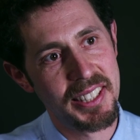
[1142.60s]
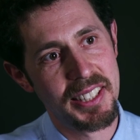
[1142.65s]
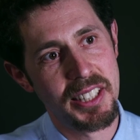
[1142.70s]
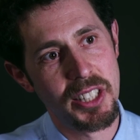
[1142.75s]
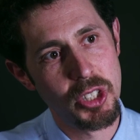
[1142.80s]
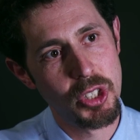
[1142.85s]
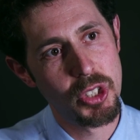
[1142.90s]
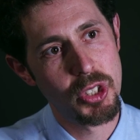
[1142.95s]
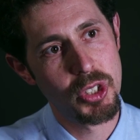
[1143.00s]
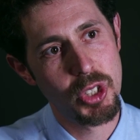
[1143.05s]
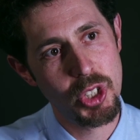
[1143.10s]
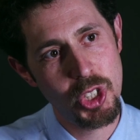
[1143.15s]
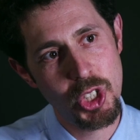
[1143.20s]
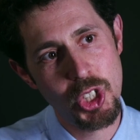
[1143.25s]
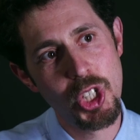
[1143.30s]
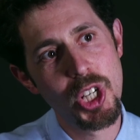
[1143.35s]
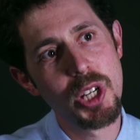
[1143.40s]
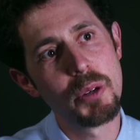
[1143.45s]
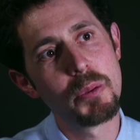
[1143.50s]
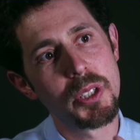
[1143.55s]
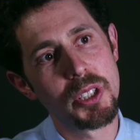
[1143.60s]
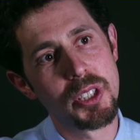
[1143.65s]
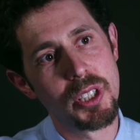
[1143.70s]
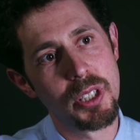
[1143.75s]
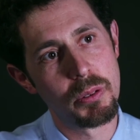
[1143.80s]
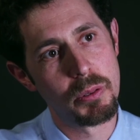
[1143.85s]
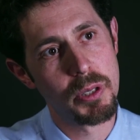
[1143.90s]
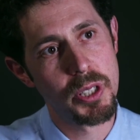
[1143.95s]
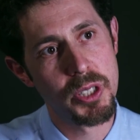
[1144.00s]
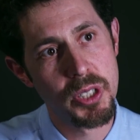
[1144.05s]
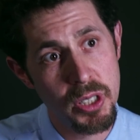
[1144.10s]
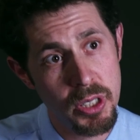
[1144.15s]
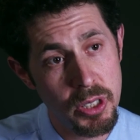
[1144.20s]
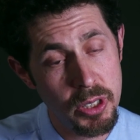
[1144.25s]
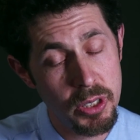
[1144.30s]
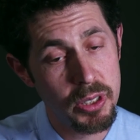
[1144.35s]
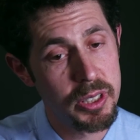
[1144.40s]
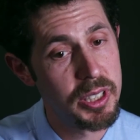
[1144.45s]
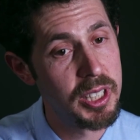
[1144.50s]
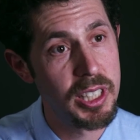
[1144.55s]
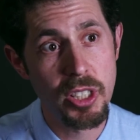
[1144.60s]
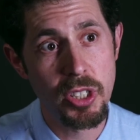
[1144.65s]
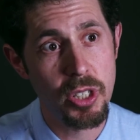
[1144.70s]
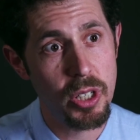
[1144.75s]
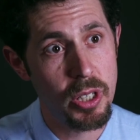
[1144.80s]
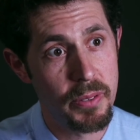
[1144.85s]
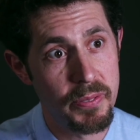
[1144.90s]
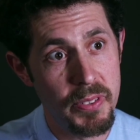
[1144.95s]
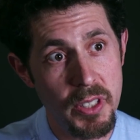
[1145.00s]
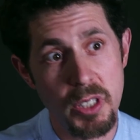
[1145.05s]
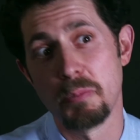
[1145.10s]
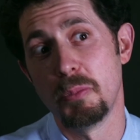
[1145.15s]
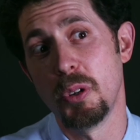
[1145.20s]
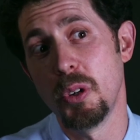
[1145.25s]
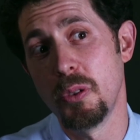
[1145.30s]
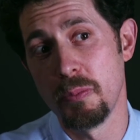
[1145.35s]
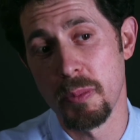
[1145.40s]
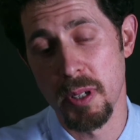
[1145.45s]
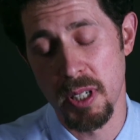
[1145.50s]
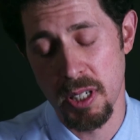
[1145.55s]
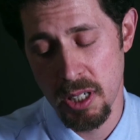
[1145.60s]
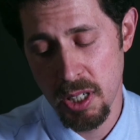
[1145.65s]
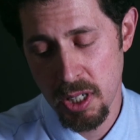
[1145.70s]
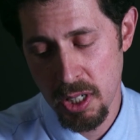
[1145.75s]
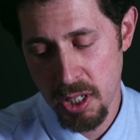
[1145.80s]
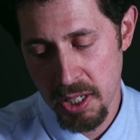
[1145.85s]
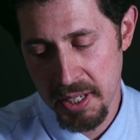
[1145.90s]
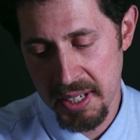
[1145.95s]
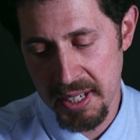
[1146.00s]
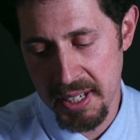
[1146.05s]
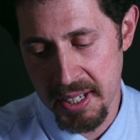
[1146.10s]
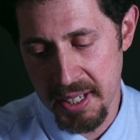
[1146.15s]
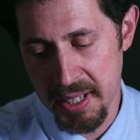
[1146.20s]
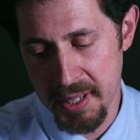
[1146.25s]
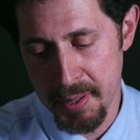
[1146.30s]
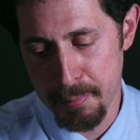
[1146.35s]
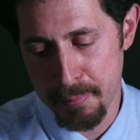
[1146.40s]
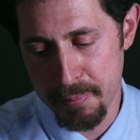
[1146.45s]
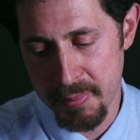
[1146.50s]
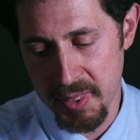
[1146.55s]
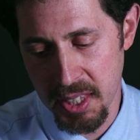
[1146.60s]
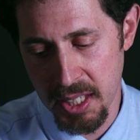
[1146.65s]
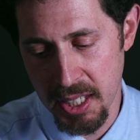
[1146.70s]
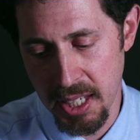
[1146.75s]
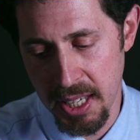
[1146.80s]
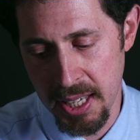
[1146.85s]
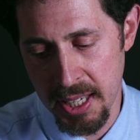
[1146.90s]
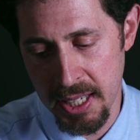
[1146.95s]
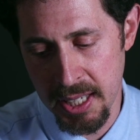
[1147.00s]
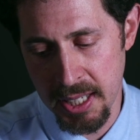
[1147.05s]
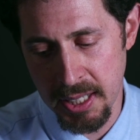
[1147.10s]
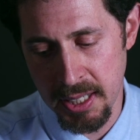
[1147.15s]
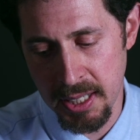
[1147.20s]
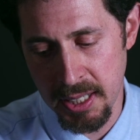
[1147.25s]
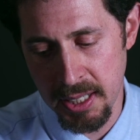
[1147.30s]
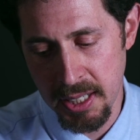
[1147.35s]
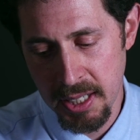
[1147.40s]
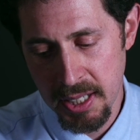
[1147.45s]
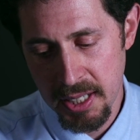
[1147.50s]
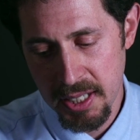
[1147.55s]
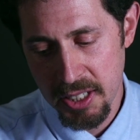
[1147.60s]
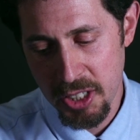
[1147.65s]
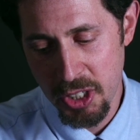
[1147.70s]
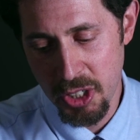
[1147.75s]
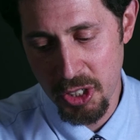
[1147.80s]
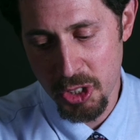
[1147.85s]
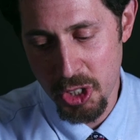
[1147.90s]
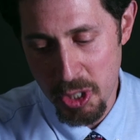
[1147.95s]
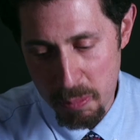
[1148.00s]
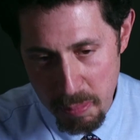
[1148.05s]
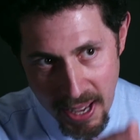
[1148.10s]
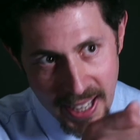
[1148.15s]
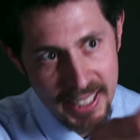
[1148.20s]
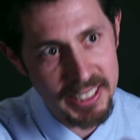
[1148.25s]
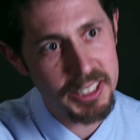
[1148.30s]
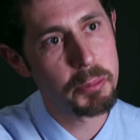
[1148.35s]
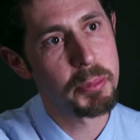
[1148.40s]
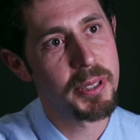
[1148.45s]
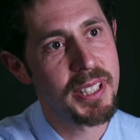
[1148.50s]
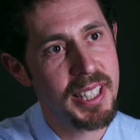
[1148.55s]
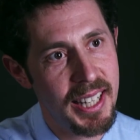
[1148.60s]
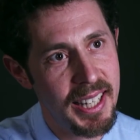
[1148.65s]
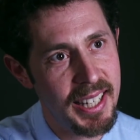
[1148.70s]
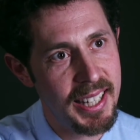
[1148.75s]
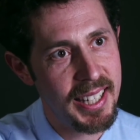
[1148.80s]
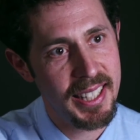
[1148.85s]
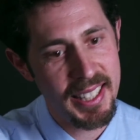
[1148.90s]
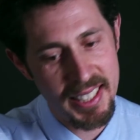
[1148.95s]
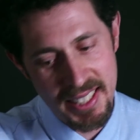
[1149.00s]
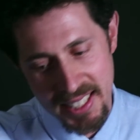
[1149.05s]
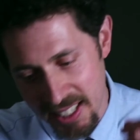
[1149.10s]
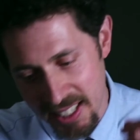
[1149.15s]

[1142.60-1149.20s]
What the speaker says: Because she was the original teacher of this movement. And she passed the baton, and